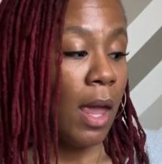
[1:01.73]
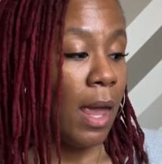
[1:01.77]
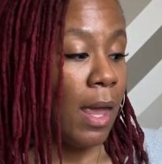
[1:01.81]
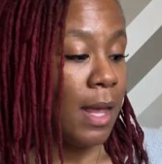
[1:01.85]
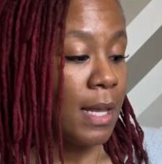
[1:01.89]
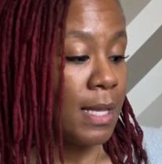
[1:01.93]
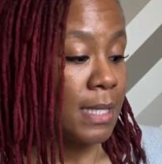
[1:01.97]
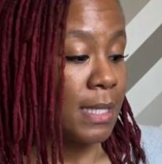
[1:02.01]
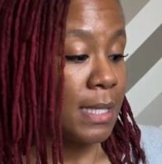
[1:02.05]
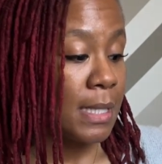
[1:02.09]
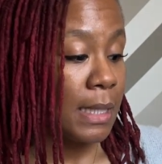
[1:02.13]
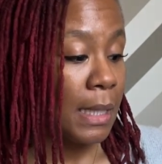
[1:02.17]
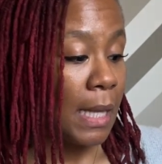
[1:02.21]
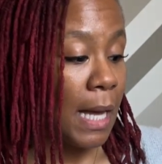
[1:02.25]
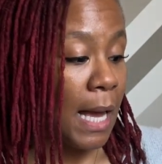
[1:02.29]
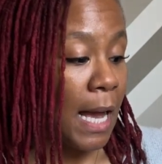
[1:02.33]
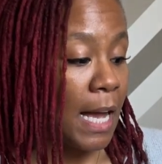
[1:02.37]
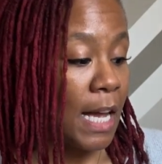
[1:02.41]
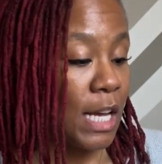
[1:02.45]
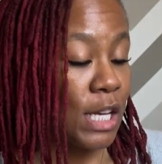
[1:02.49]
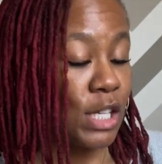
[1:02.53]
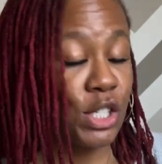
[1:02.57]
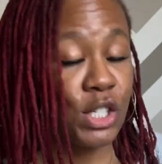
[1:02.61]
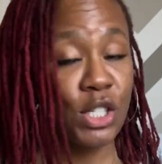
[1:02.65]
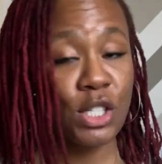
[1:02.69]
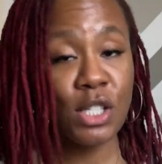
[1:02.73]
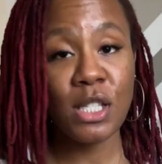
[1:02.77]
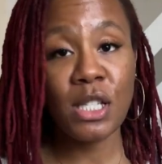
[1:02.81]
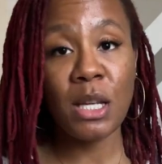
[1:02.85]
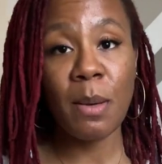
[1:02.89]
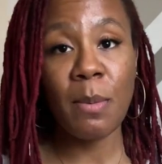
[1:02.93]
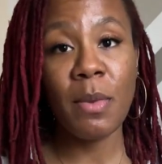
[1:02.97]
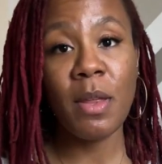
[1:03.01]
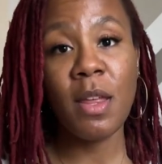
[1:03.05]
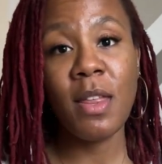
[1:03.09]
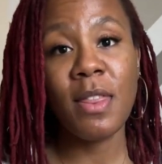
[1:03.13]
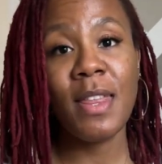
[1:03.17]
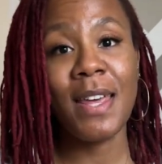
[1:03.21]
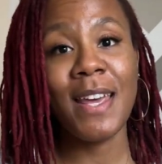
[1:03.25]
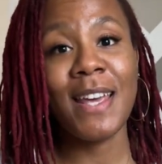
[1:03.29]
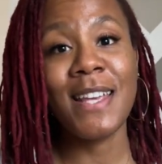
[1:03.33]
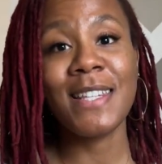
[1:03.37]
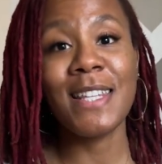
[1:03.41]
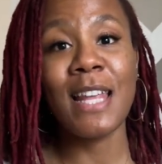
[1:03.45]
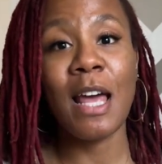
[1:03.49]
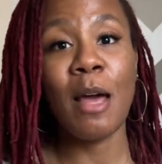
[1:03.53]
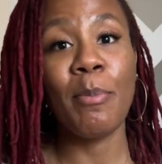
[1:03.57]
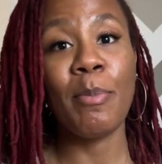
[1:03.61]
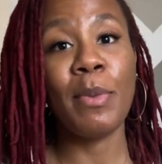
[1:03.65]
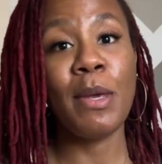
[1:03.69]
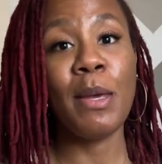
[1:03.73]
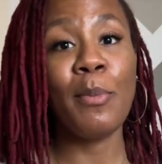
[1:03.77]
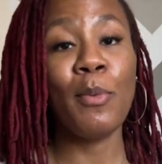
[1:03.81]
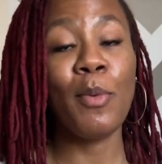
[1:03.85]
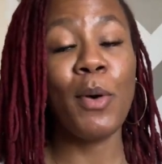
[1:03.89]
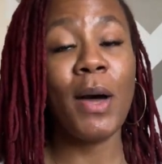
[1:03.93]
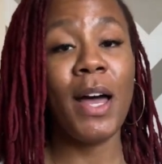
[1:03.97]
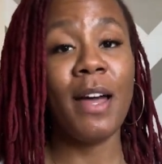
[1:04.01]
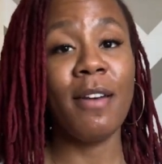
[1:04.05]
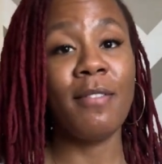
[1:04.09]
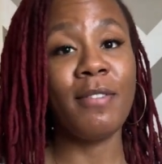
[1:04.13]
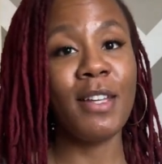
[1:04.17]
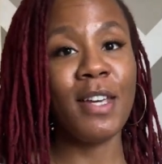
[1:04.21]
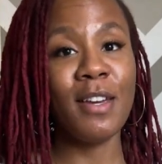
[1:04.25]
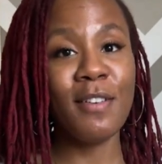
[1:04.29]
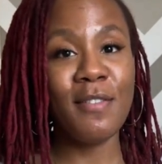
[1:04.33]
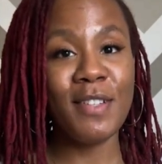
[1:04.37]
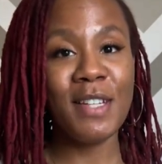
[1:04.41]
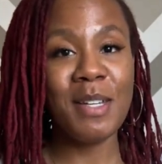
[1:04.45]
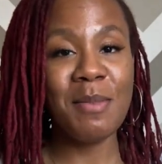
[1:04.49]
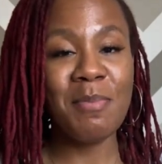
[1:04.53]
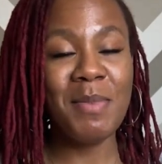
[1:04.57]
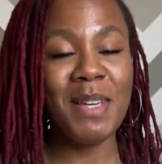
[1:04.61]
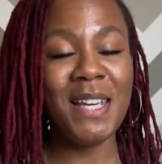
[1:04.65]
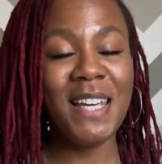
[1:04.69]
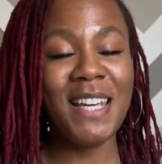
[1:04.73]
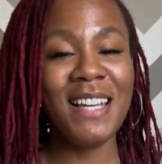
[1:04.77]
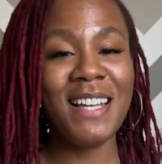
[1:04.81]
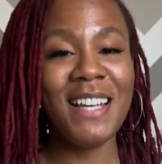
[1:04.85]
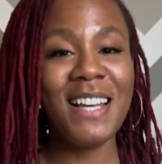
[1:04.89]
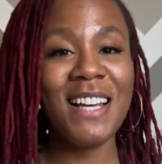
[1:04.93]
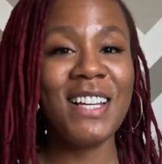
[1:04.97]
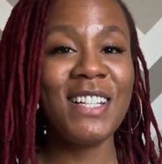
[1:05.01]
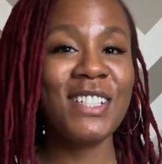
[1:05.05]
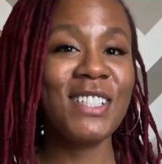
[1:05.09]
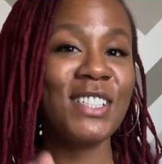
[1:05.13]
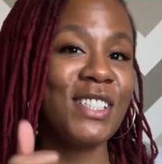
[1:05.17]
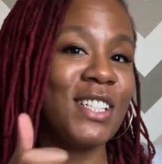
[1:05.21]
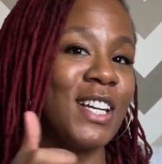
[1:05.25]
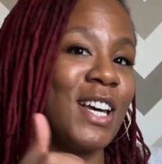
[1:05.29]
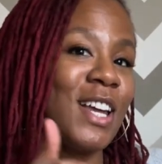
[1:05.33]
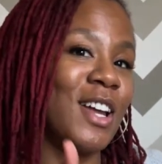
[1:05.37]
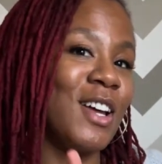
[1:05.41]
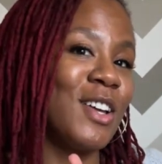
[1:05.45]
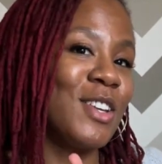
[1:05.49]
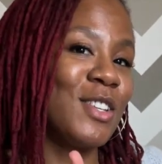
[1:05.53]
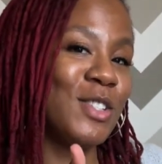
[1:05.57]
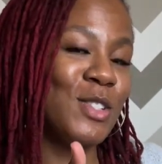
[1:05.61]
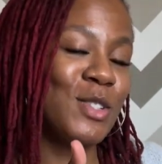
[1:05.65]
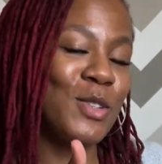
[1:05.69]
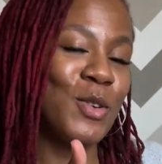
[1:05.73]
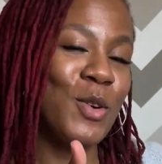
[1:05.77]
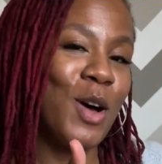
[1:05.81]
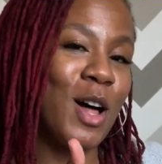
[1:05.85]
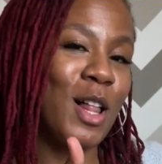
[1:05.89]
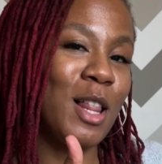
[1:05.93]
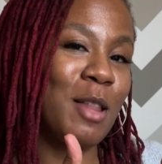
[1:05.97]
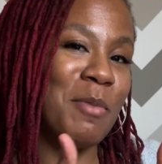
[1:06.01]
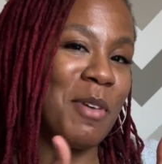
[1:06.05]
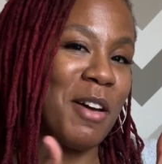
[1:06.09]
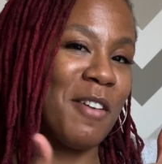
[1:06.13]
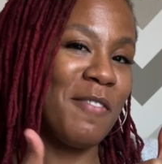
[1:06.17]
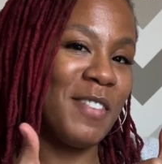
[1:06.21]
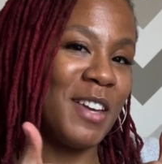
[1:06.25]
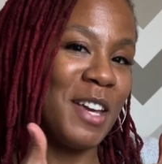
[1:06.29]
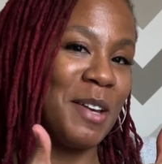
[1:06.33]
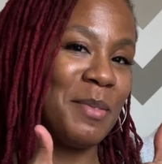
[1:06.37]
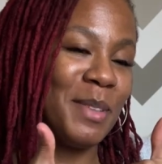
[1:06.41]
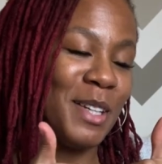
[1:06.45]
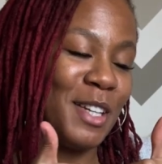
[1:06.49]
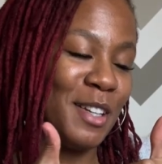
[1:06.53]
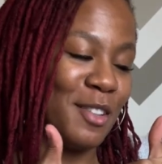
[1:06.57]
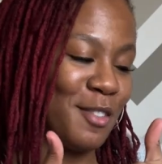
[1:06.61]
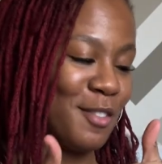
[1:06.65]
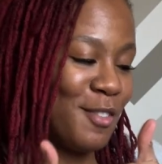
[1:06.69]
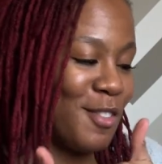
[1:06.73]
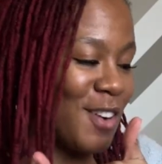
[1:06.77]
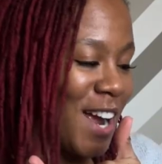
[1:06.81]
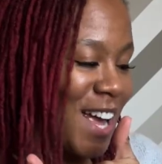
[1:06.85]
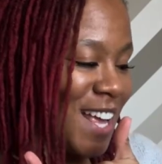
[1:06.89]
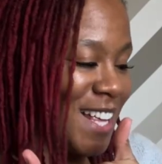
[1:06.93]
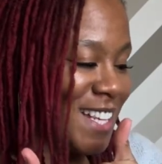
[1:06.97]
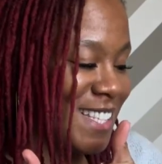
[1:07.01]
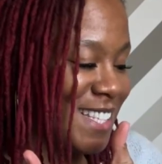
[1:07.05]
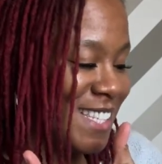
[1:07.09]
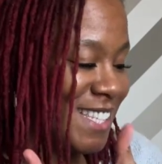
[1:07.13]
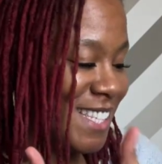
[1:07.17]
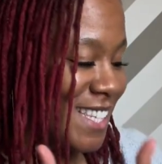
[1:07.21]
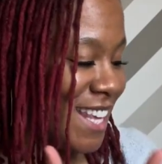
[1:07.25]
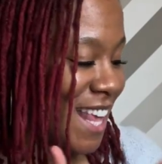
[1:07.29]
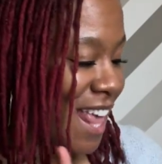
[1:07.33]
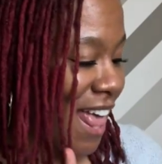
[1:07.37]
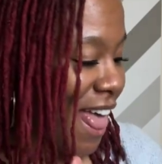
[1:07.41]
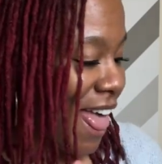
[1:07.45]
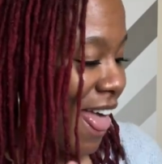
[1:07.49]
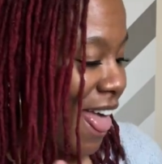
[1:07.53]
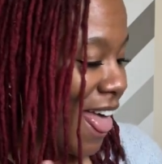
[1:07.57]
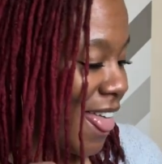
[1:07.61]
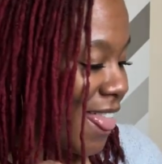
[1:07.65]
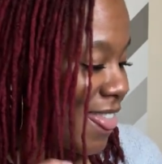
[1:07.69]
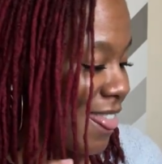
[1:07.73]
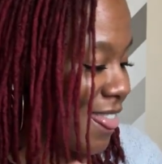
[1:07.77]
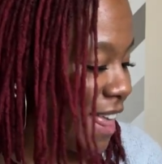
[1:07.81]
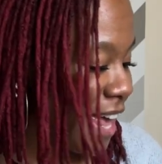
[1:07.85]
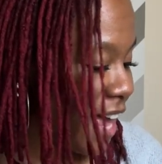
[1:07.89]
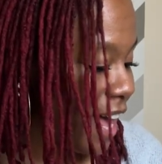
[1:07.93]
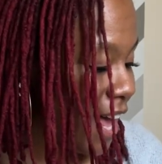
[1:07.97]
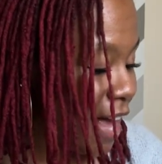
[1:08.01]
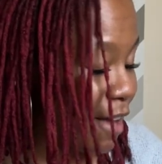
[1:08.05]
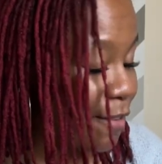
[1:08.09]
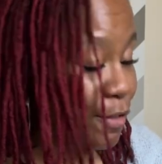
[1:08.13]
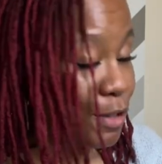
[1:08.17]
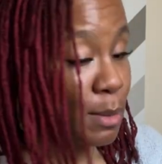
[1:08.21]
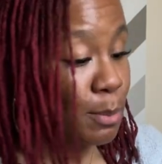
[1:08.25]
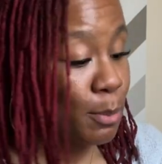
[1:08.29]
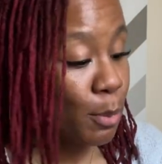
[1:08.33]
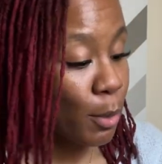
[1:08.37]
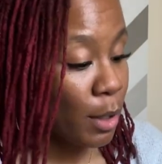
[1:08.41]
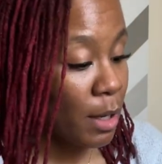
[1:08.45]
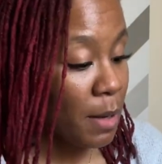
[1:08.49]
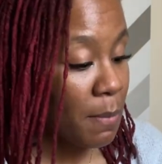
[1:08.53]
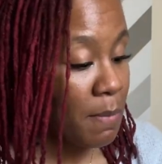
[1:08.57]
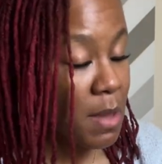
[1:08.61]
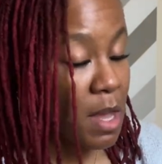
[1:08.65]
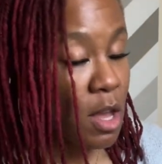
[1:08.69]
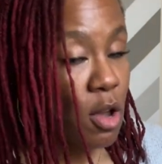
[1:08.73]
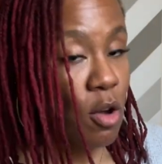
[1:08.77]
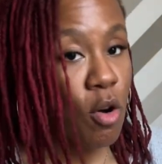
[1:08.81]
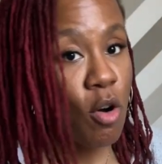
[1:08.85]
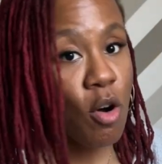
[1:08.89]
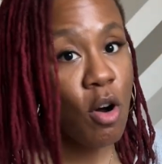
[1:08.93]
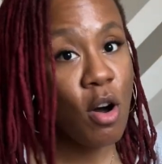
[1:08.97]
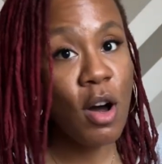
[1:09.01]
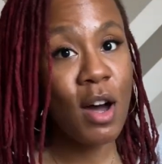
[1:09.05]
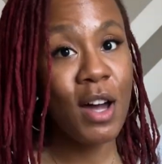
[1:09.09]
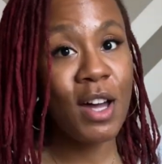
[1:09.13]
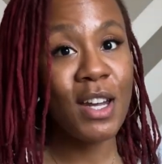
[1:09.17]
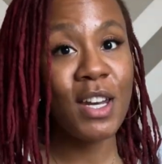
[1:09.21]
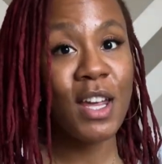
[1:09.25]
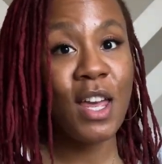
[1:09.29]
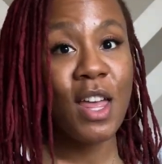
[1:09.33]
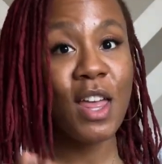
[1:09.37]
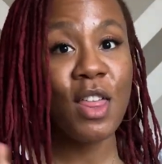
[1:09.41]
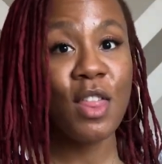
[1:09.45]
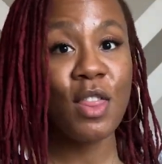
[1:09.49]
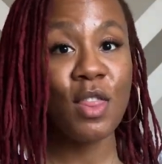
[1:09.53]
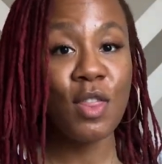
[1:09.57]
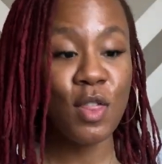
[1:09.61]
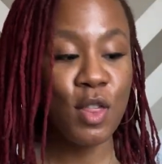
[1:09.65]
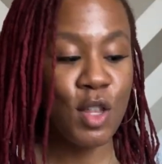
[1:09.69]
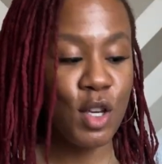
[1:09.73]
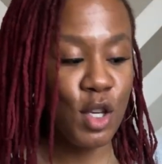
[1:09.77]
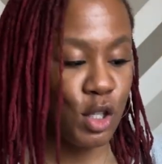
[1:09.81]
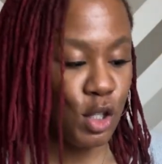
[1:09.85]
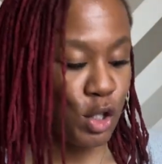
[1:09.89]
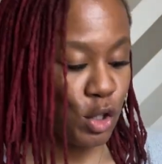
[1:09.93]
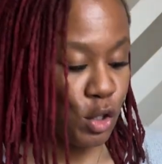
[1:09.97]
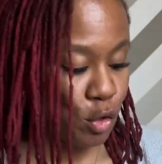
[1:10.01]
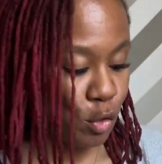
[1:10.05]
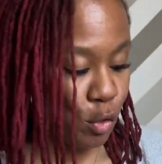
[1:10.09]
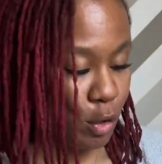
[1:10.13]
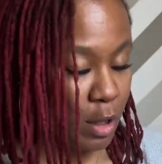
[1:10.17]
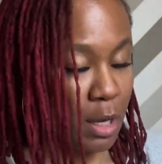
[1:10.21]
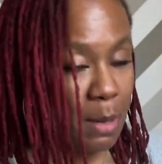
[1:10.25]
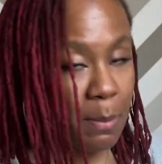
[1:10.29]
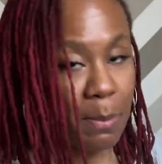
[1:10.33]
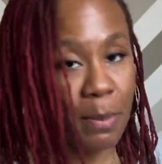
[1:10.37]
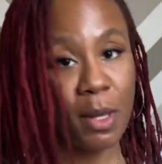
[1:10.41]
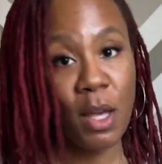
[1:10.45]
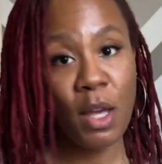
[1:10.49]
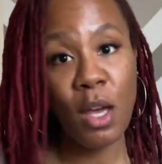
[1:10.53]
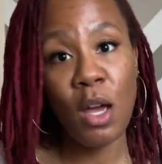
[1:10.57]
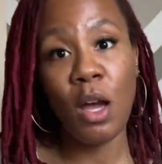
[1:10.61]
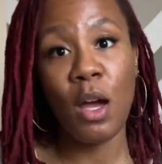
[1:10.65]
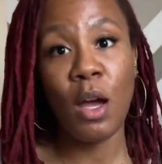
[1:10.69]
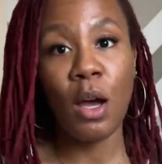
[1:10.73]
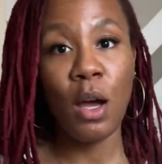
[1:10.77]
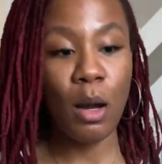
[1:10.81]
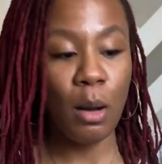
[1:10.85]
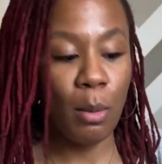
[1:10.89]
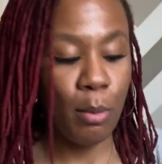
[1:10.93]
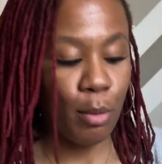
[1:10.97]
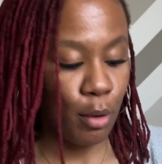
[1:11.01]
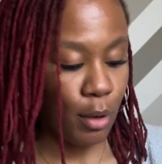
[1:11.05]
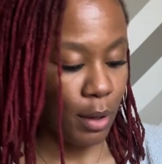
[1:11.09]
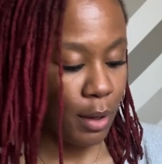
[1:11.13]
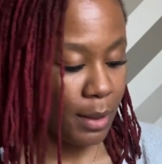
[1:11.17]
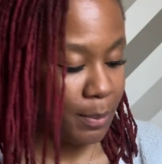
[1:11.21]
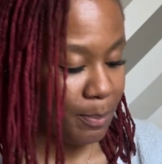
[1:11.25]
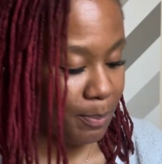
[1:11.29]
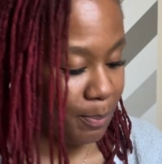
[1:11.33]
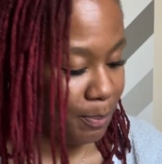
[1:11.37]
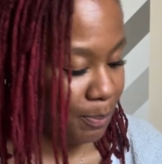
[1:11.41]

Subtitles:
slash some of the things that people have gifted me. Shout outs to all of my family and friends that have supported me on this trip abroad.